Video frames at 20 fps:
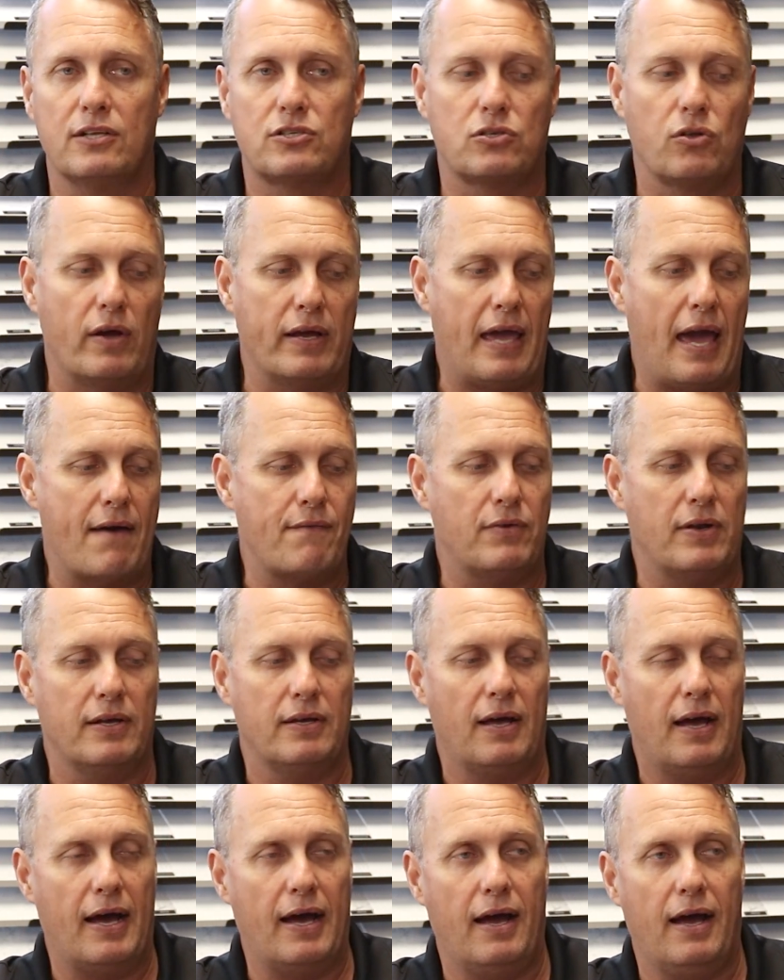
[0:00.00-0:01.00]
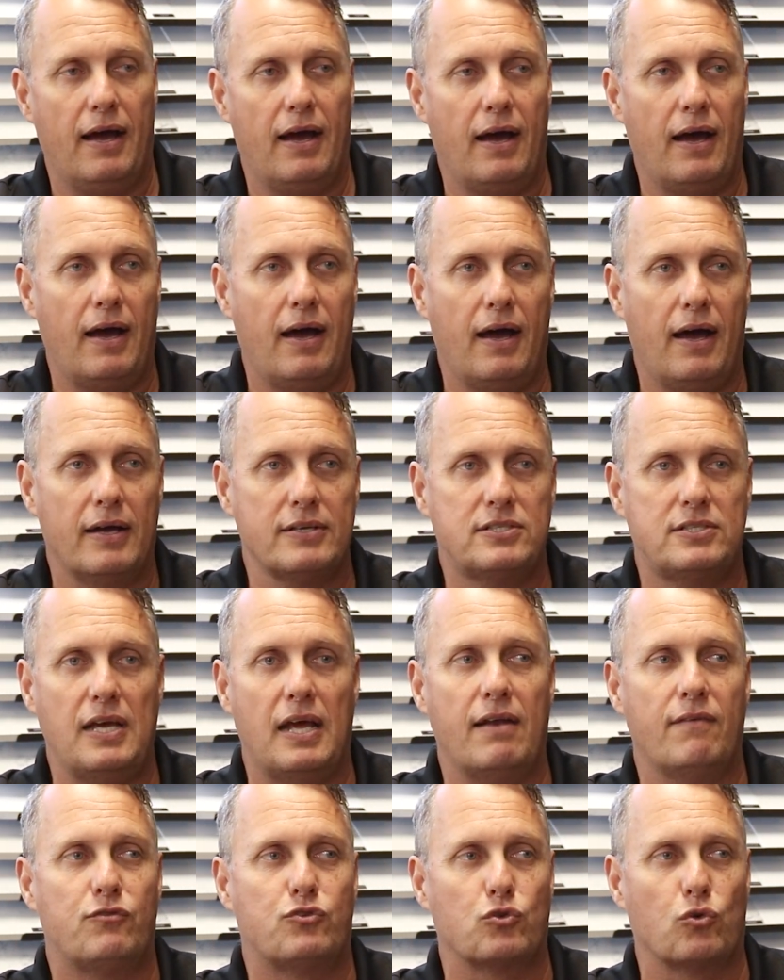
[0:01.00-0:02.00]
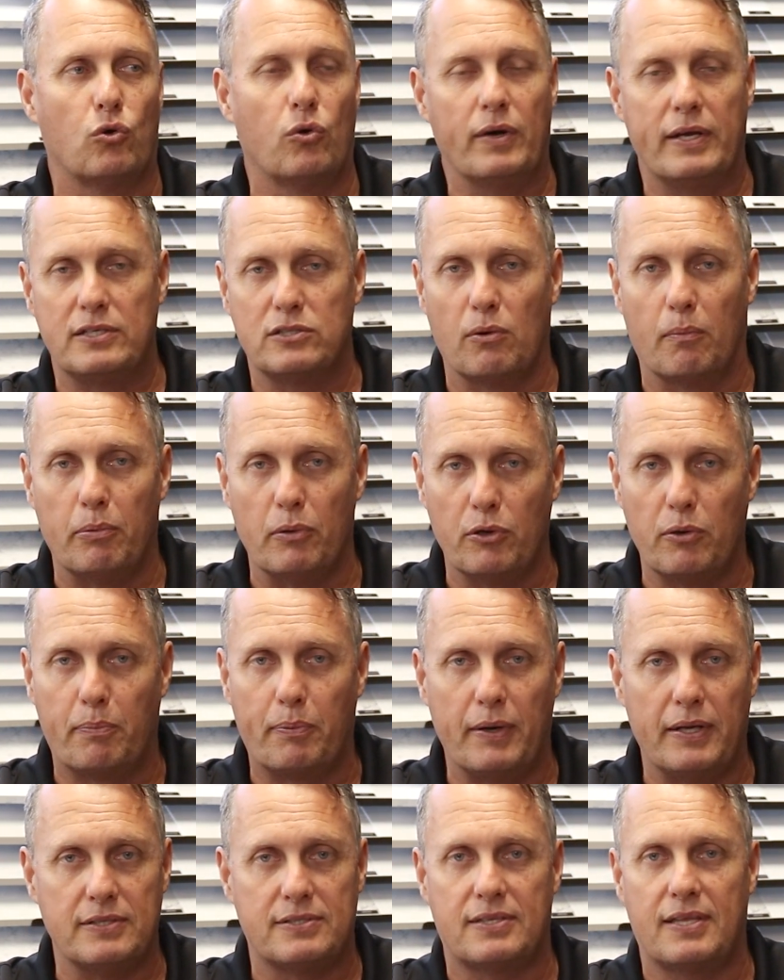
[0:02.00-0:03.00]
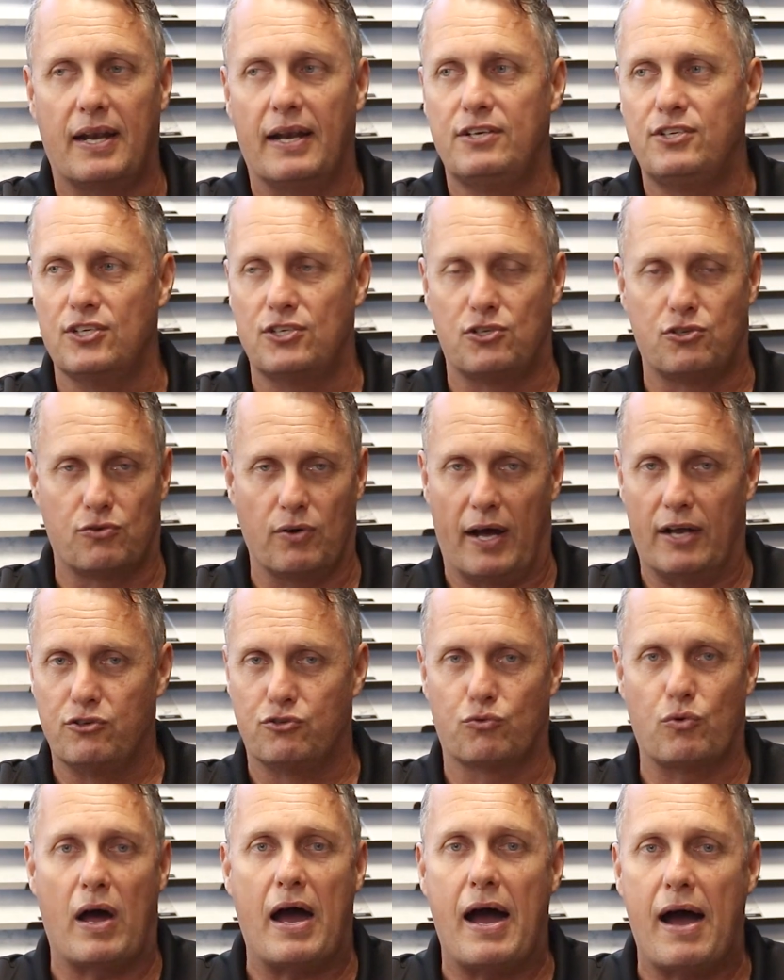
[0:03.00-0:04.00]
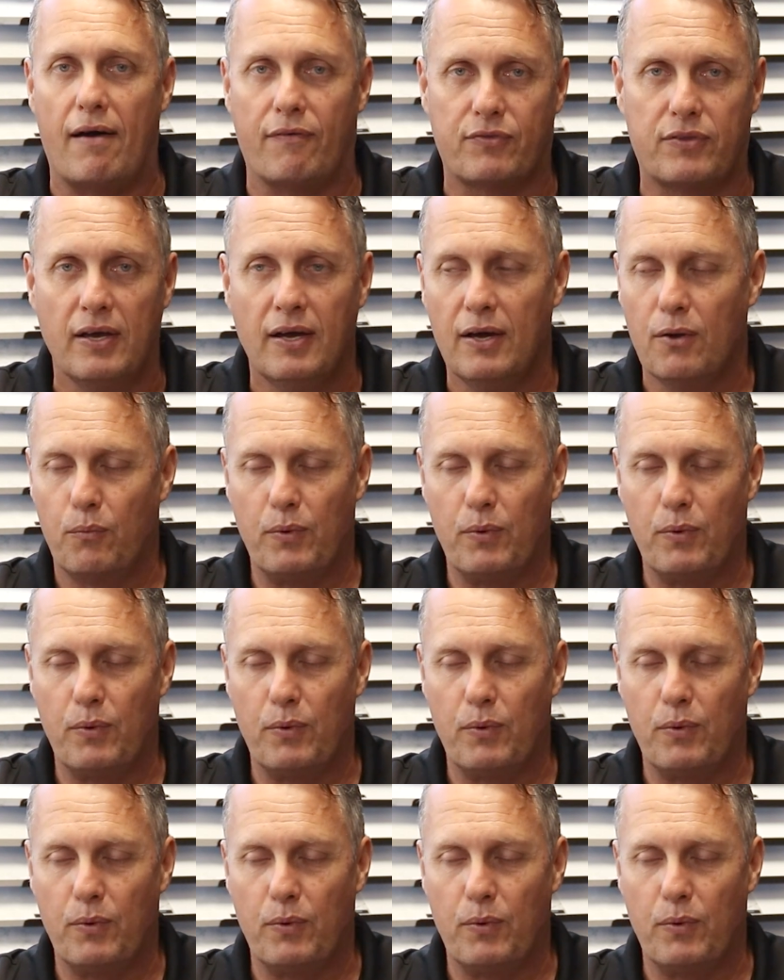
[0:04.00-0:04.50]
It's like having a, a, a set of drawings or blueprints that are just a draft.